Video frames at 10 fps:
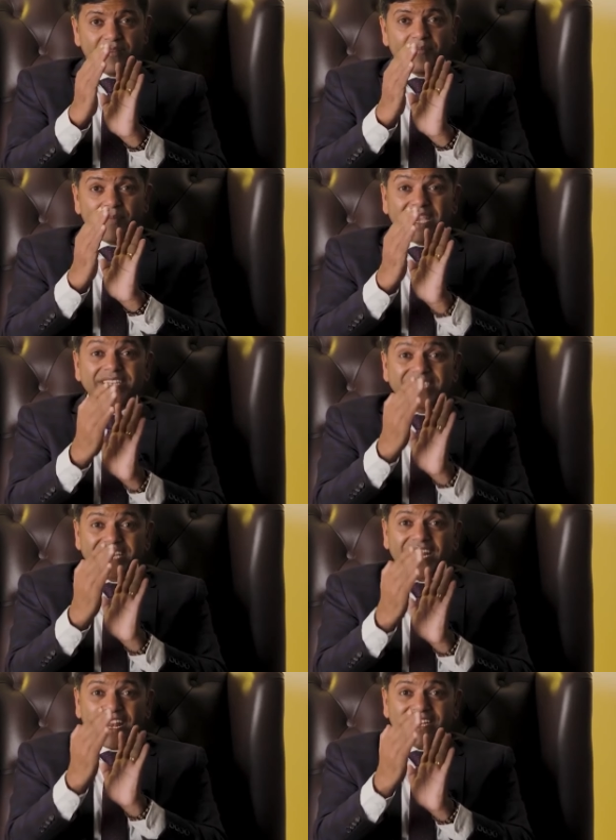
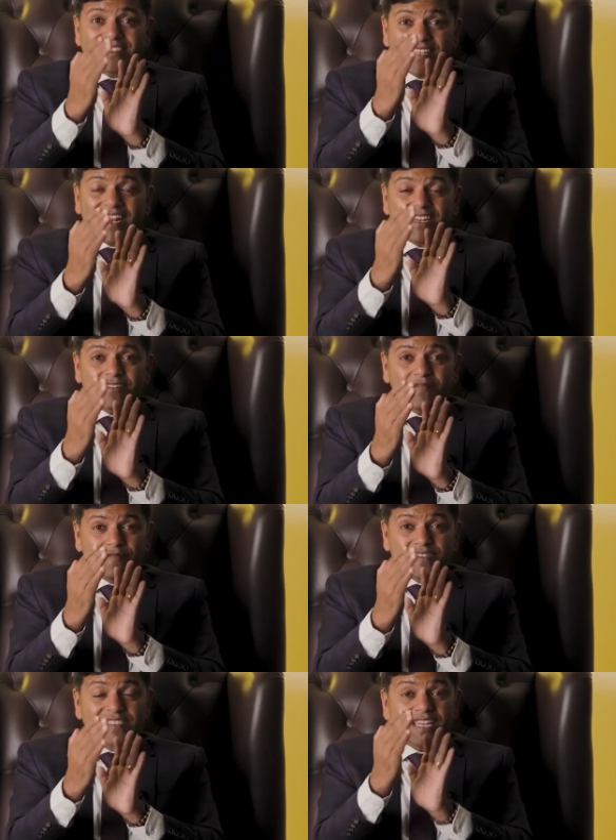maintain an excellent
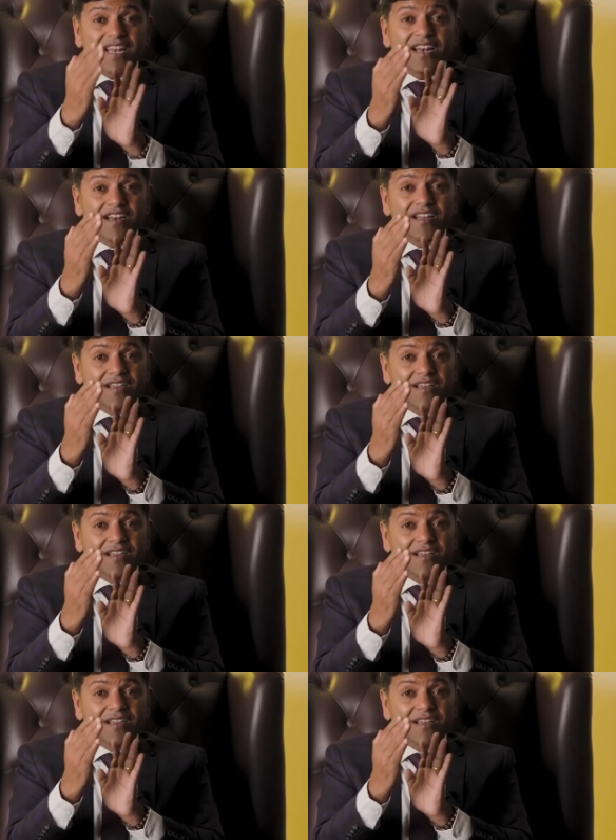physical